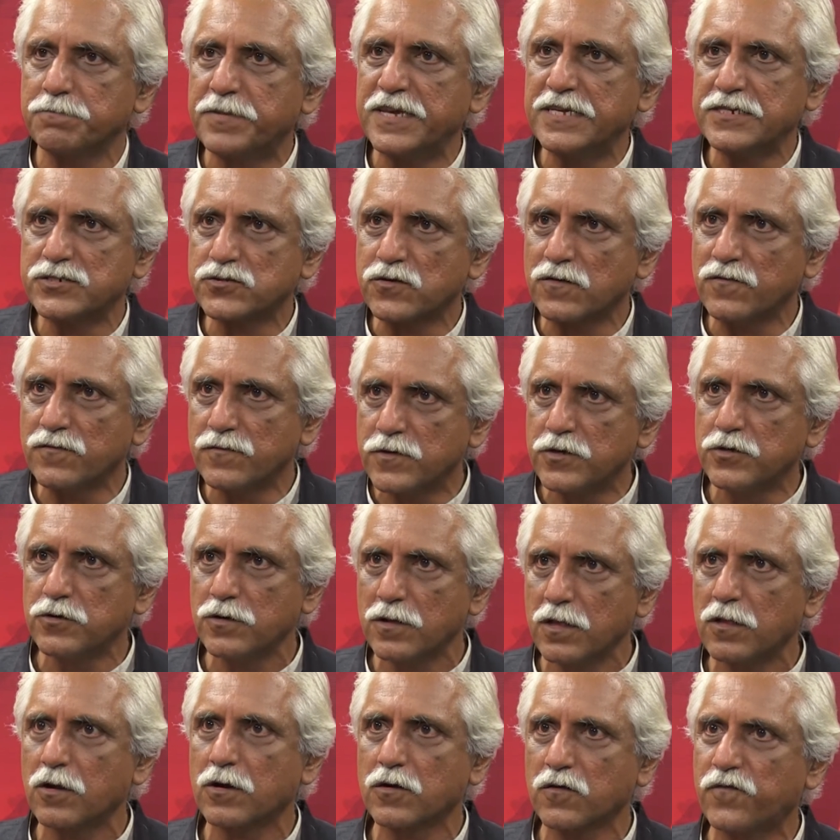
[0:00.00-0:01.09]
based on a
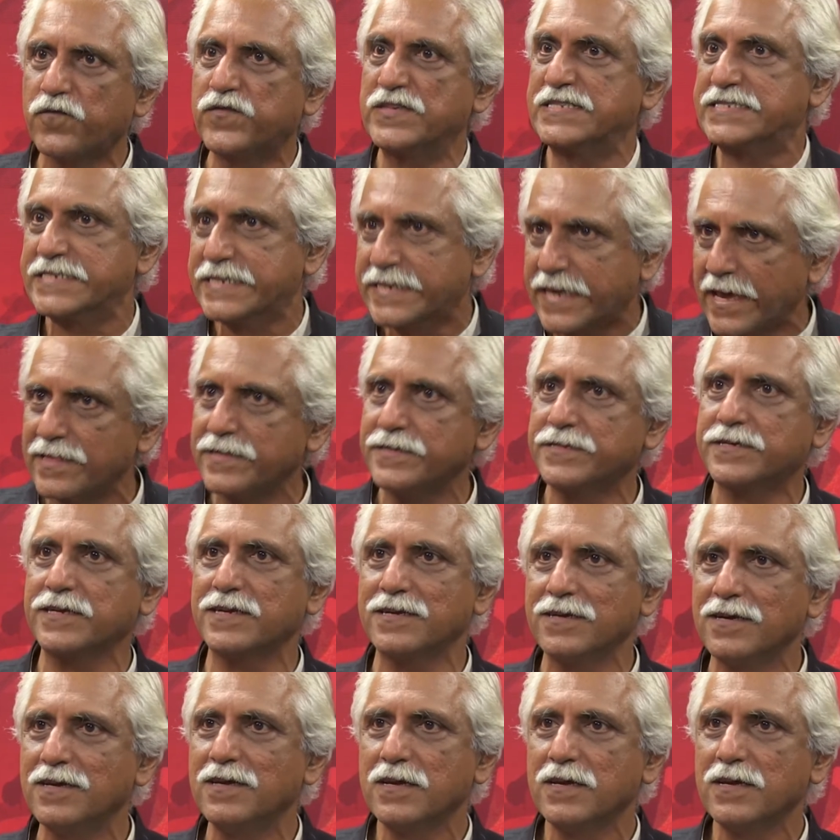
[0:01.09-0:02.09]
lot of physicality.